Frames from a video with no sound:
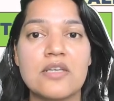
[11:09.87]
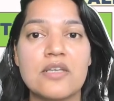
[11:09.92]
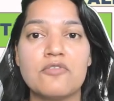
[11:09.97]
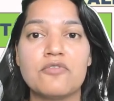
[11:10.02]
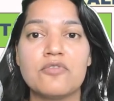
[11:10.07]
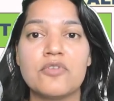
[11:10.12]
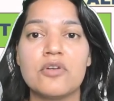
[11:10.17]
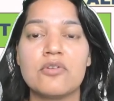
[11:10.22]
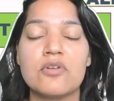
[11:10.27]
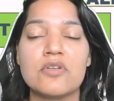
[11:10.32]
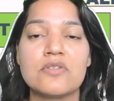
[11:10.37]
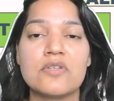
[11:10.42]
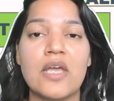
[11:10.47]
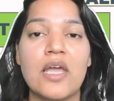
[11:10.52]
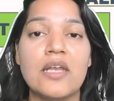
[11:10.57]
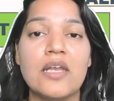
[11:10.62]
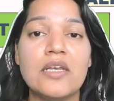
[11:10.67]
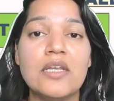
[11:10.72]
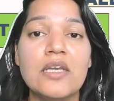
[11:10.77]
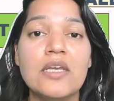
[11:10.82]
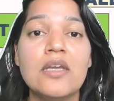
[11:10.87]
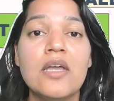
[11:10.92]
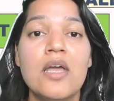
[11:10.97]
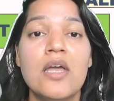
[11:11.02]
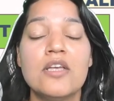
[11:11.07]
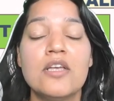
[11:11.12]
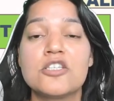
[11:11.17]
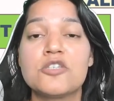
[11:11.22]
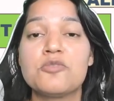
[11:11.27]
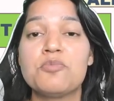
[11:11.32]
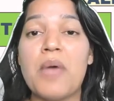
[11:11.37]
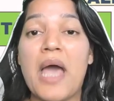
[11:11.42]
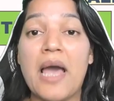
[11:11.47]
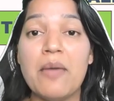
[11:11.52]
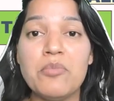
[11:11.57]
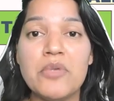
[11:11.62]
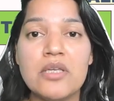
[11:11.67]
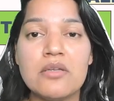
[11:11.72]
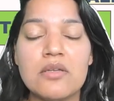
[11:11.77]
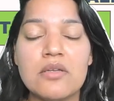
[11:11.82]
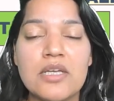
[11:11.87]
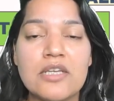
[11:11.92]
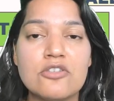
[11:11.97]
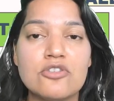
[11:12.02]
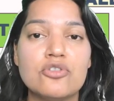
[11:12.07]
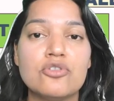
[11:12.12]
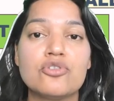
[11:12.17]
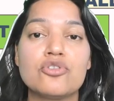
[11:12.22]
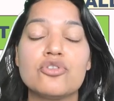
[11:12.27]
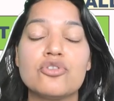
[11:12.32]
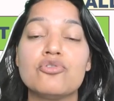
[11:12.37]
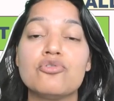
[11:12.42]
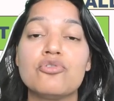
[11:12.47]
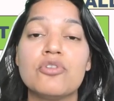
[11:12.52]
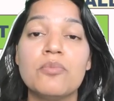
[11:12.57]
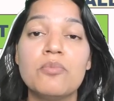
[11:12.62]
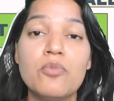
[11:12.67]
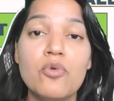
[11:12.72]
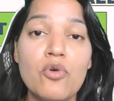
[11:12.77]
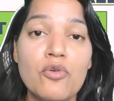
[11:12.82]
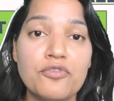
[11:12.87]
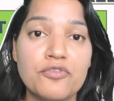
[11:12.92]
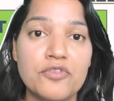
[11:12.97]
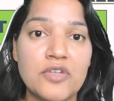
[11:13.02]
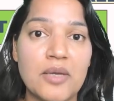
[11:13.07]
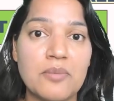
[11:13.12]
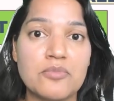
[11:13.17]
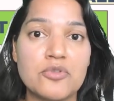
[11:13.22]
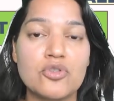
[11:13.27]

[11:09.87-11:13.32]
If there is any spammy links, you should remove them.